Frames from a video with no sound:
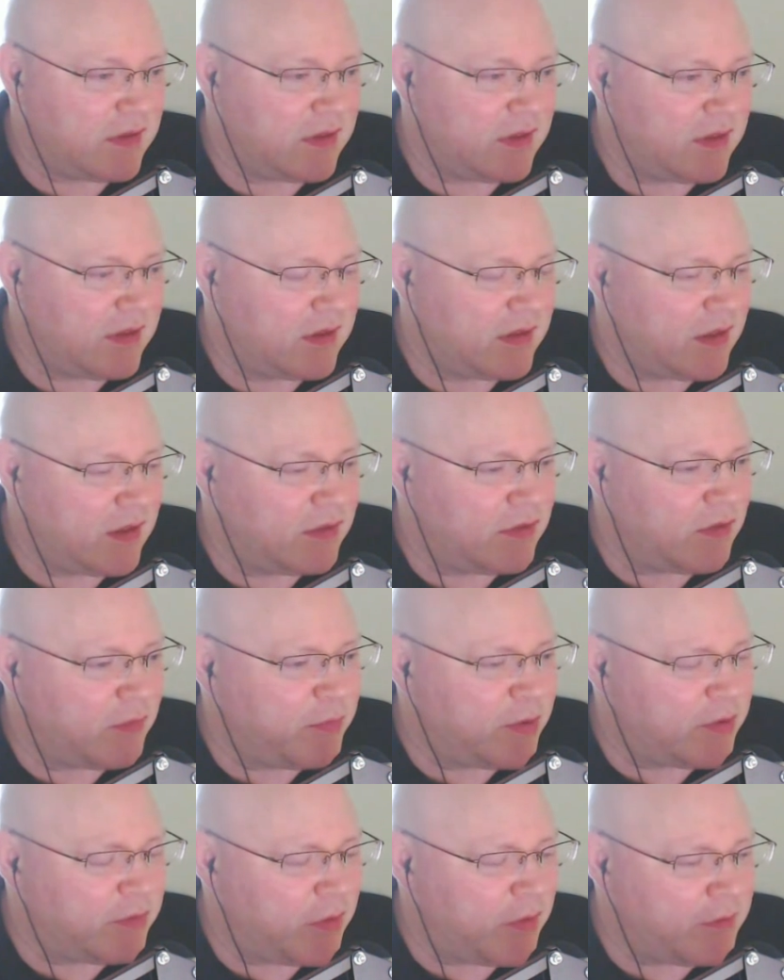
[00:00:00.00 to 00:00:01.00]

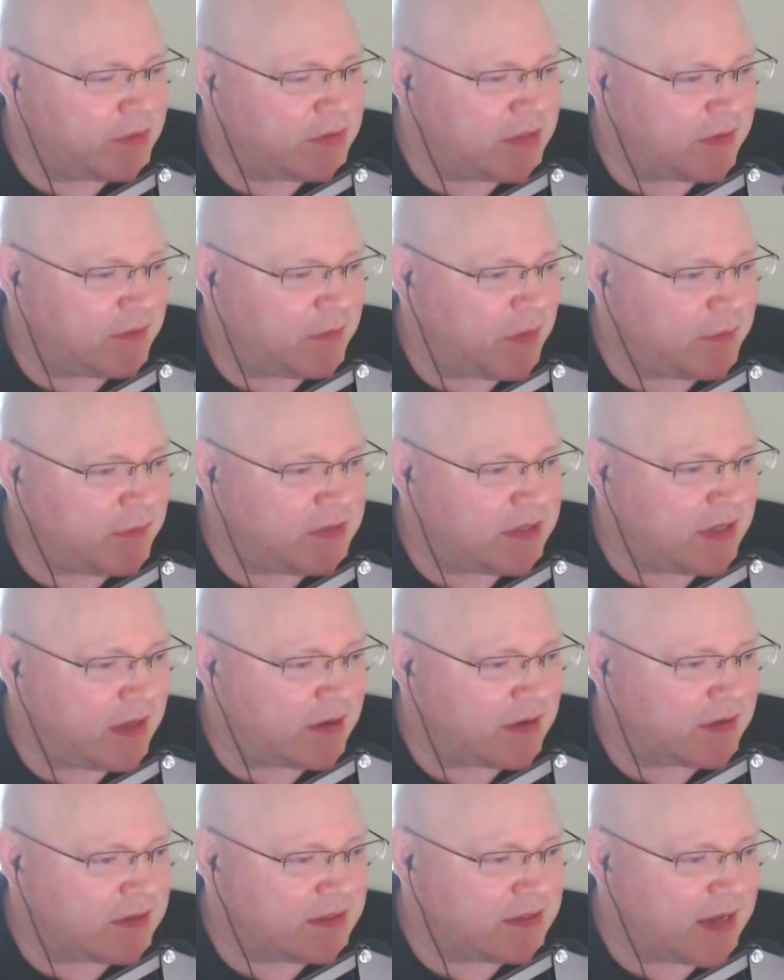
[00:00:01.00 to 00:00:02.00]
but what was
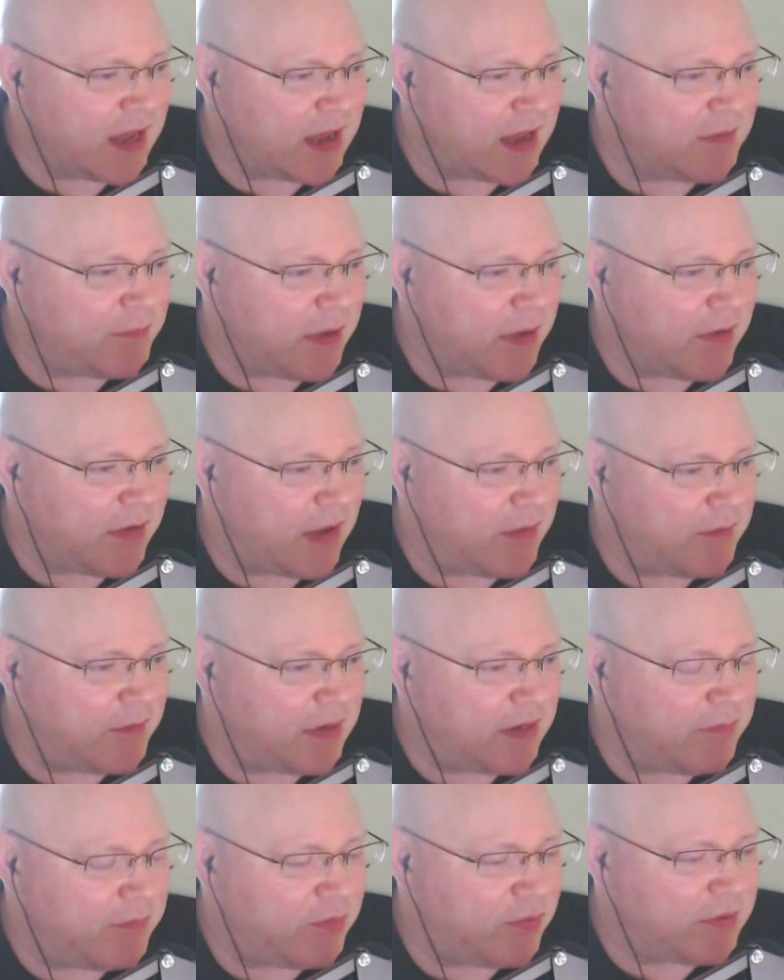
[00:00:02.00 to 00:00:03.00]
the stat about how
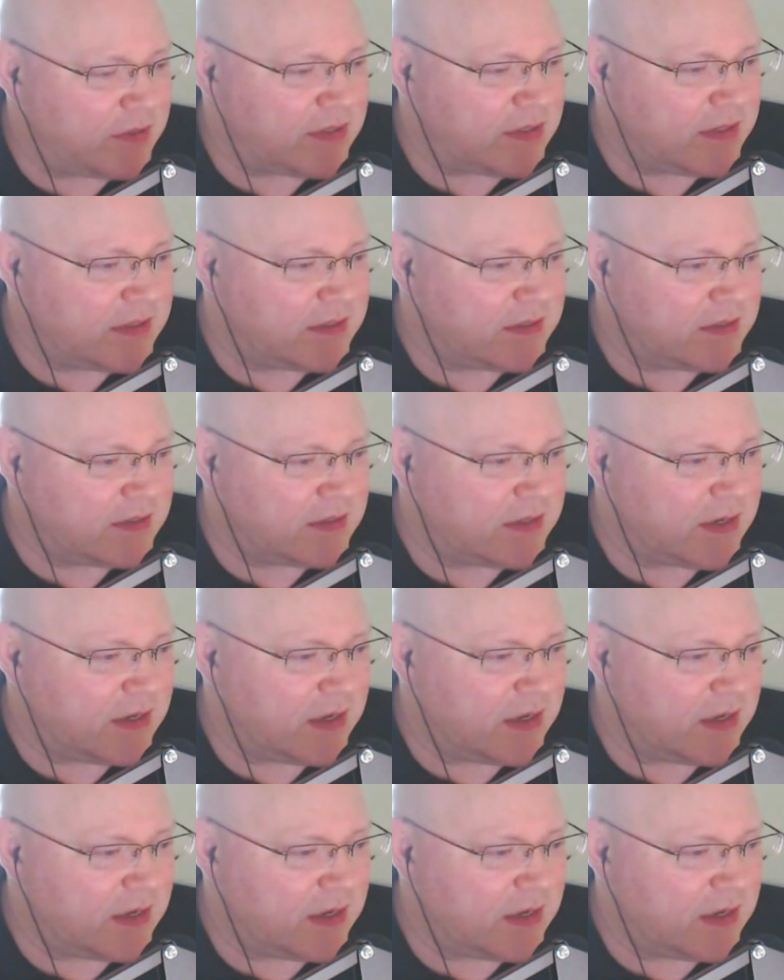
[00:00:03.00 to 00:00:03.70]
many prisoners